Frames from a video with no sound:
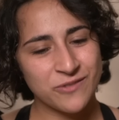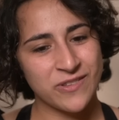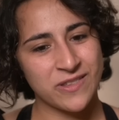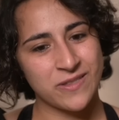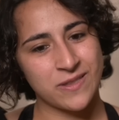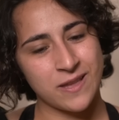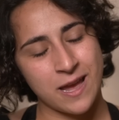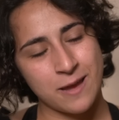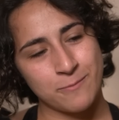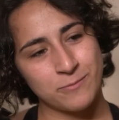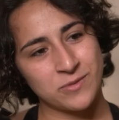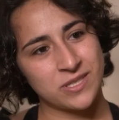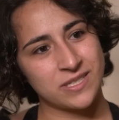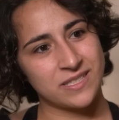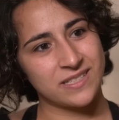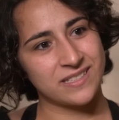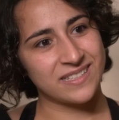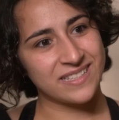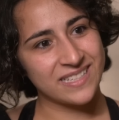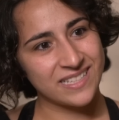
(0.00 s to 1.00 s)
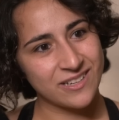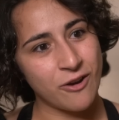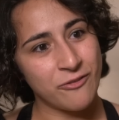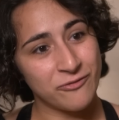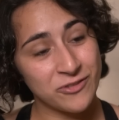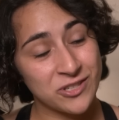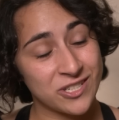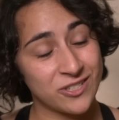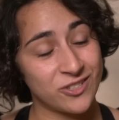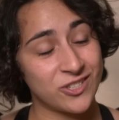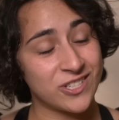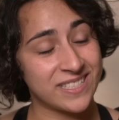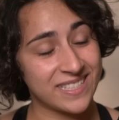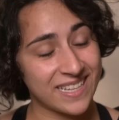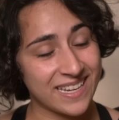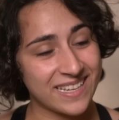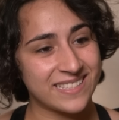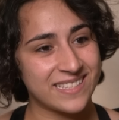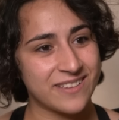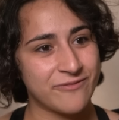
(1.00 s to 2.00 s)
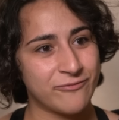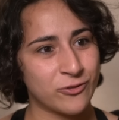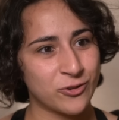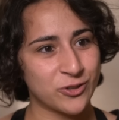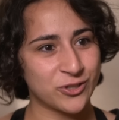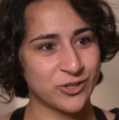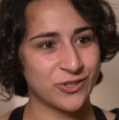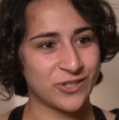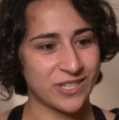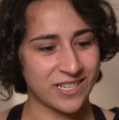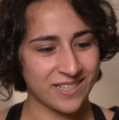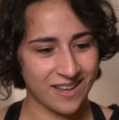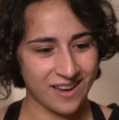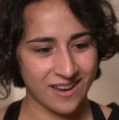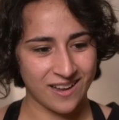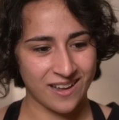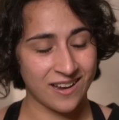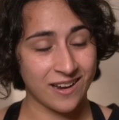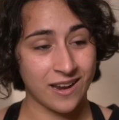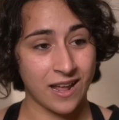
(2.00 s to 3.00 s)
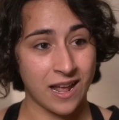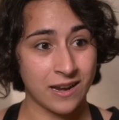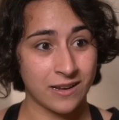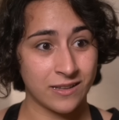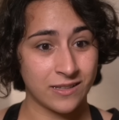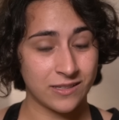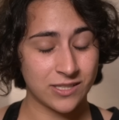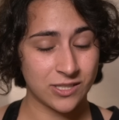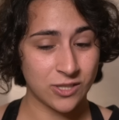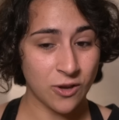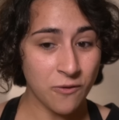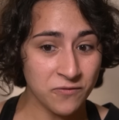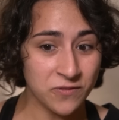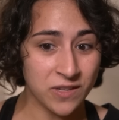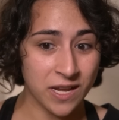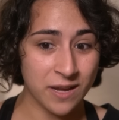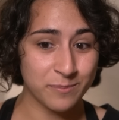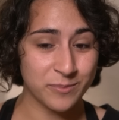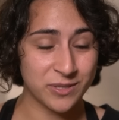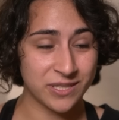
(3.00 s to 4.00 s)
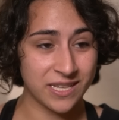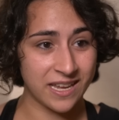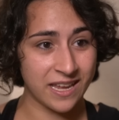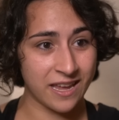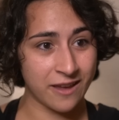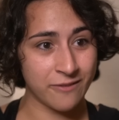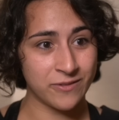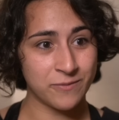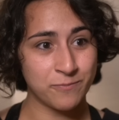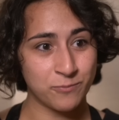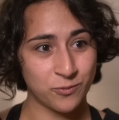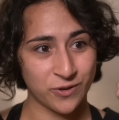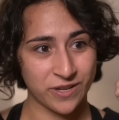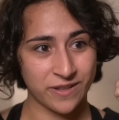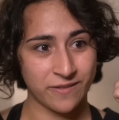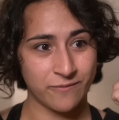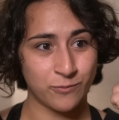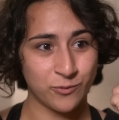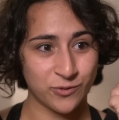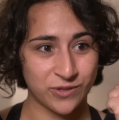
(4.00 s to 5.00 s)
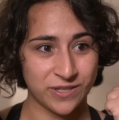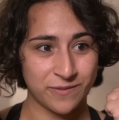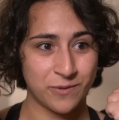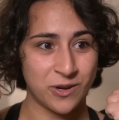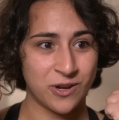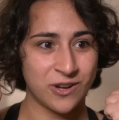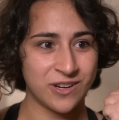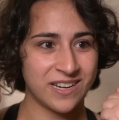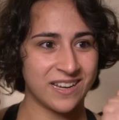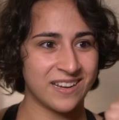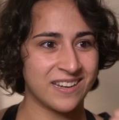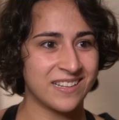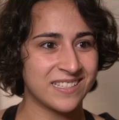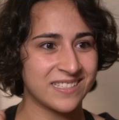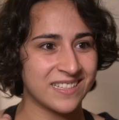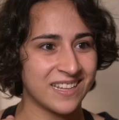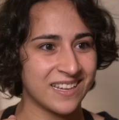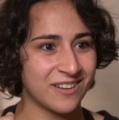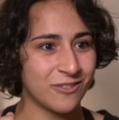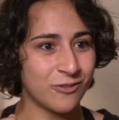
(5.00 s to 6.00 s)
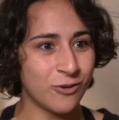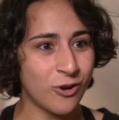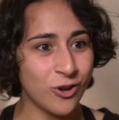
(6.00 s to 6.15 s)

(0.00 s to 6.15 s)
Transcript: of the times, the officers take the fursuit and sometimes they even put them on, and it's like,